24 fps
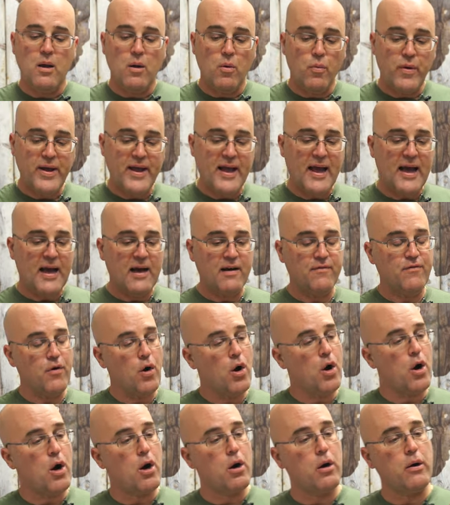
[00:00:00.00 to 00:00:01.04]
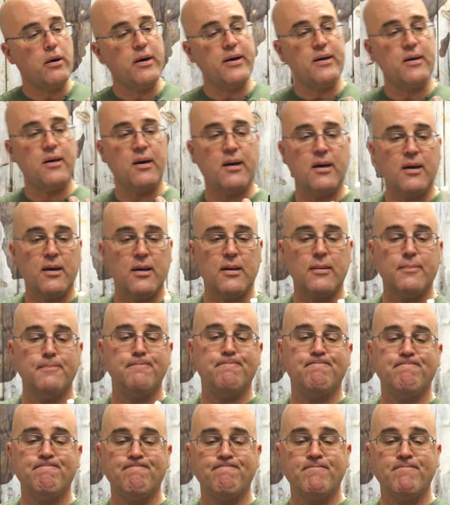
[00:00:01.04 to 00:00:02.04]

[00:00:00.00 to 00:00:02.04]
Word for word: We have our um,